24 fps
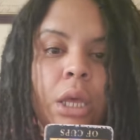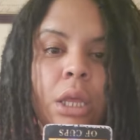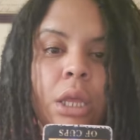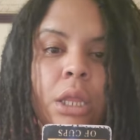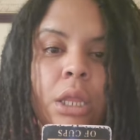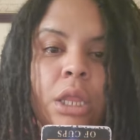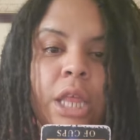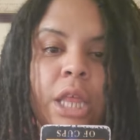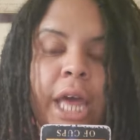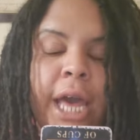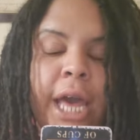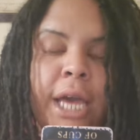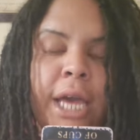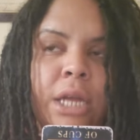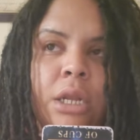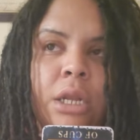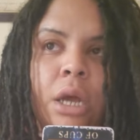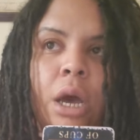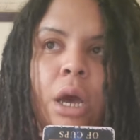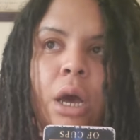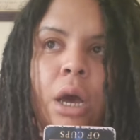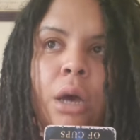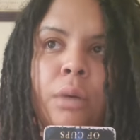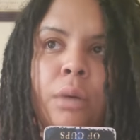
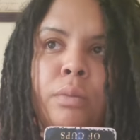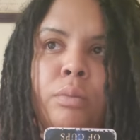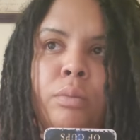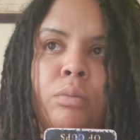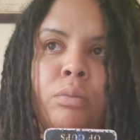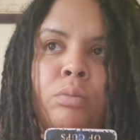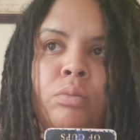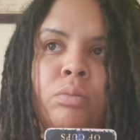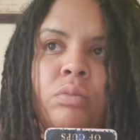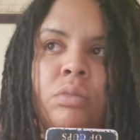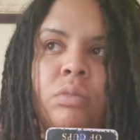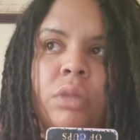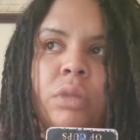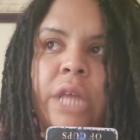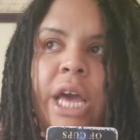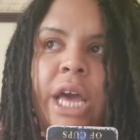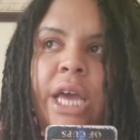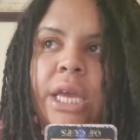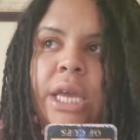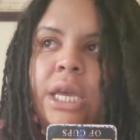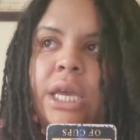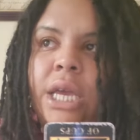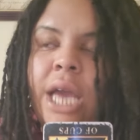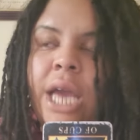
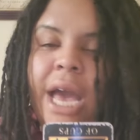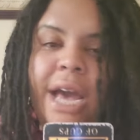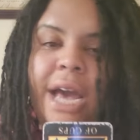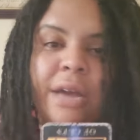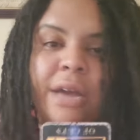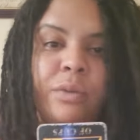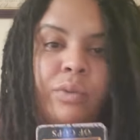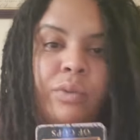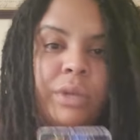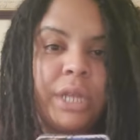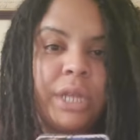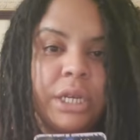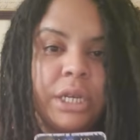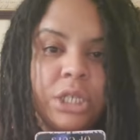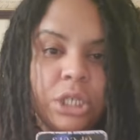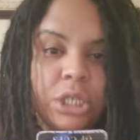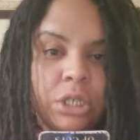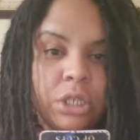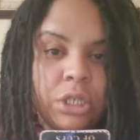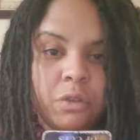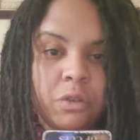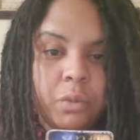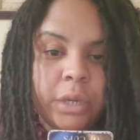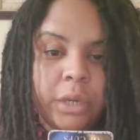that he had
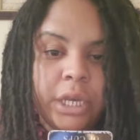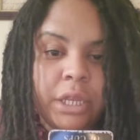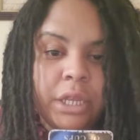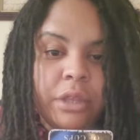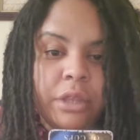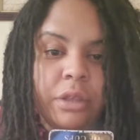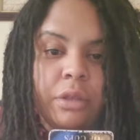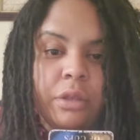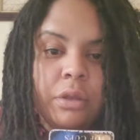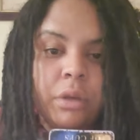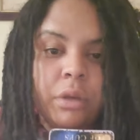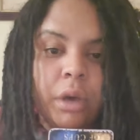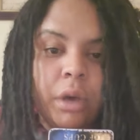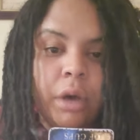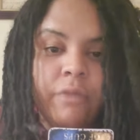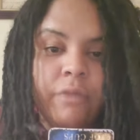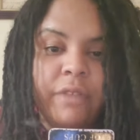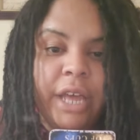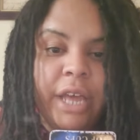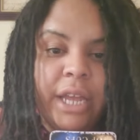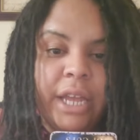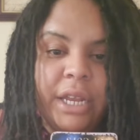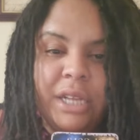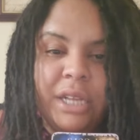relations with of
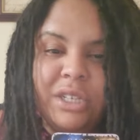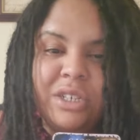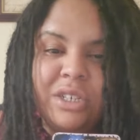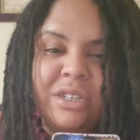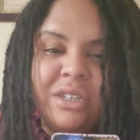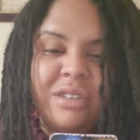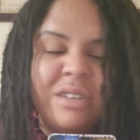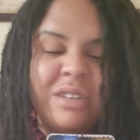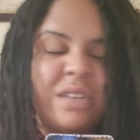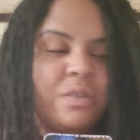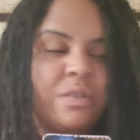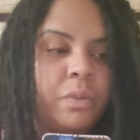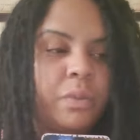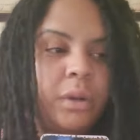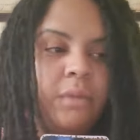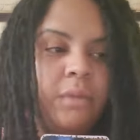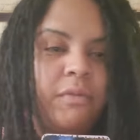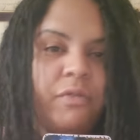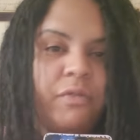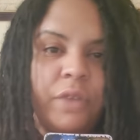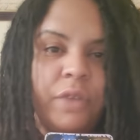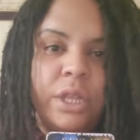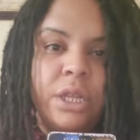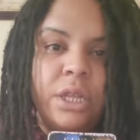that nature, because that's what I'm
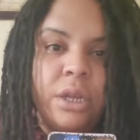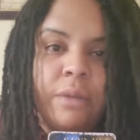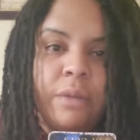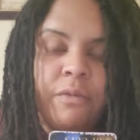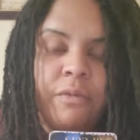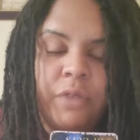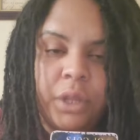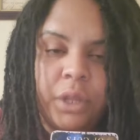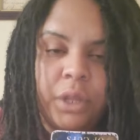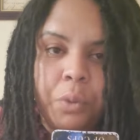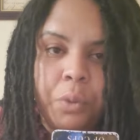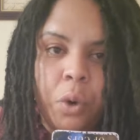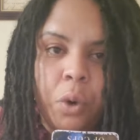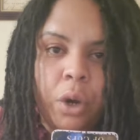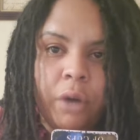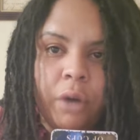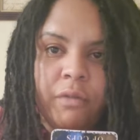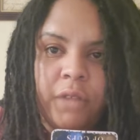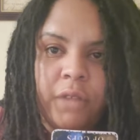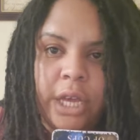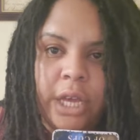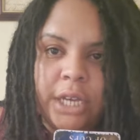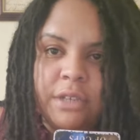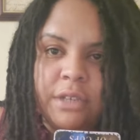feeling. I'm feeling more
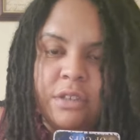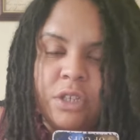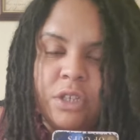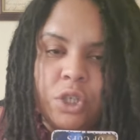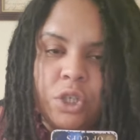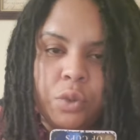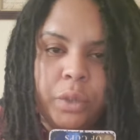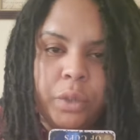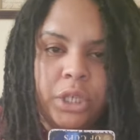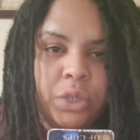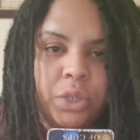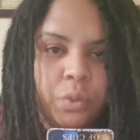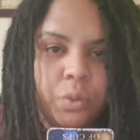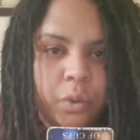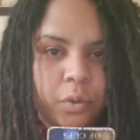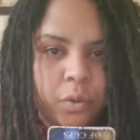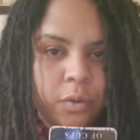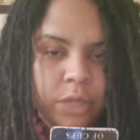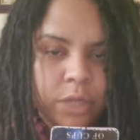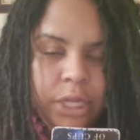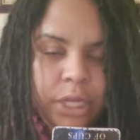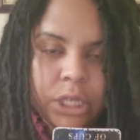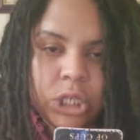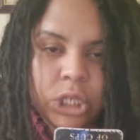of like a situation with
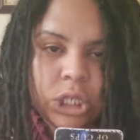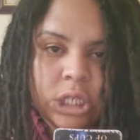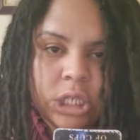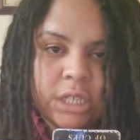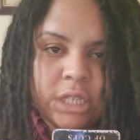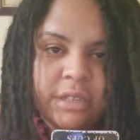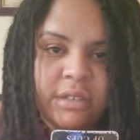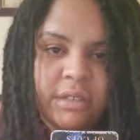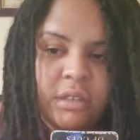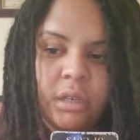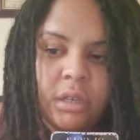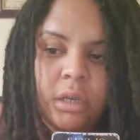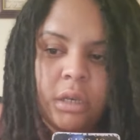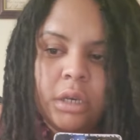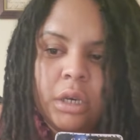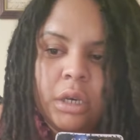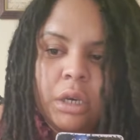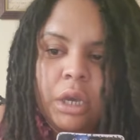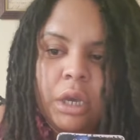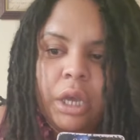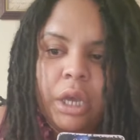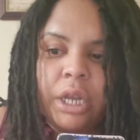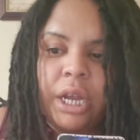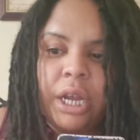relations.
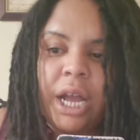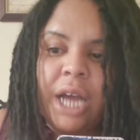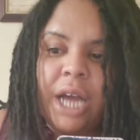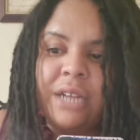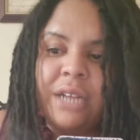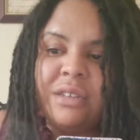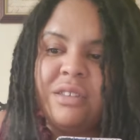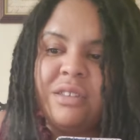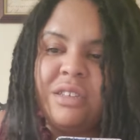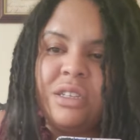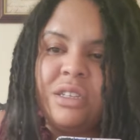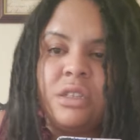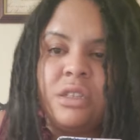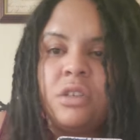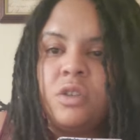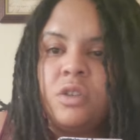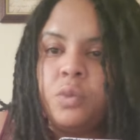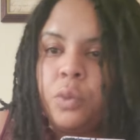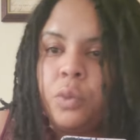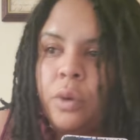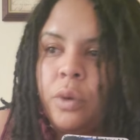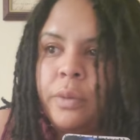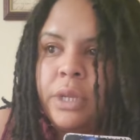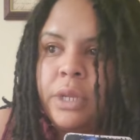And I kind of see
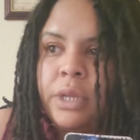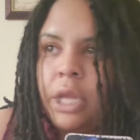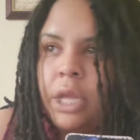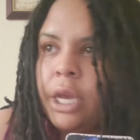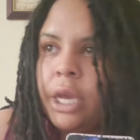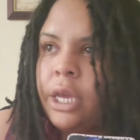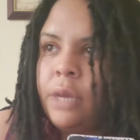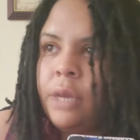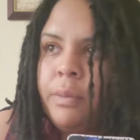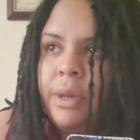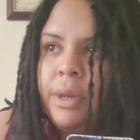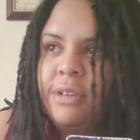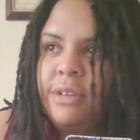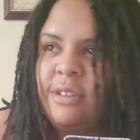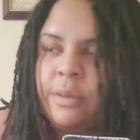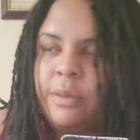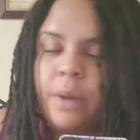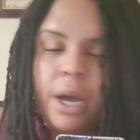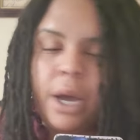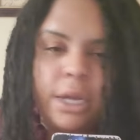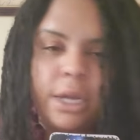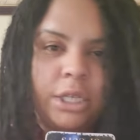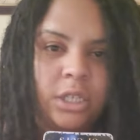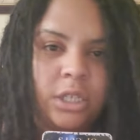this woman like in my
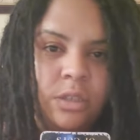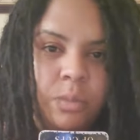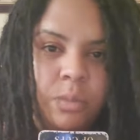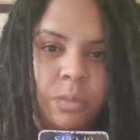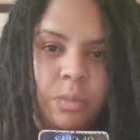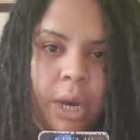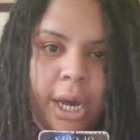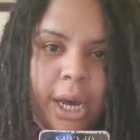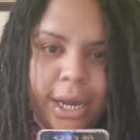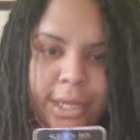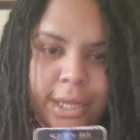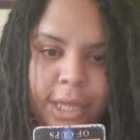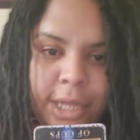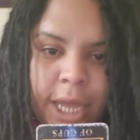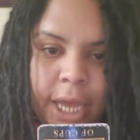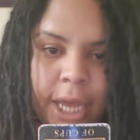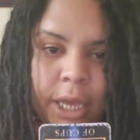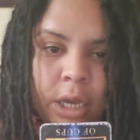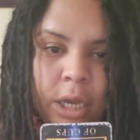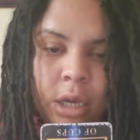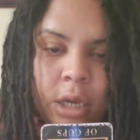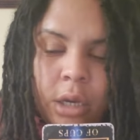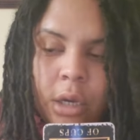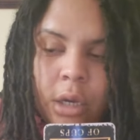subconscious mind, like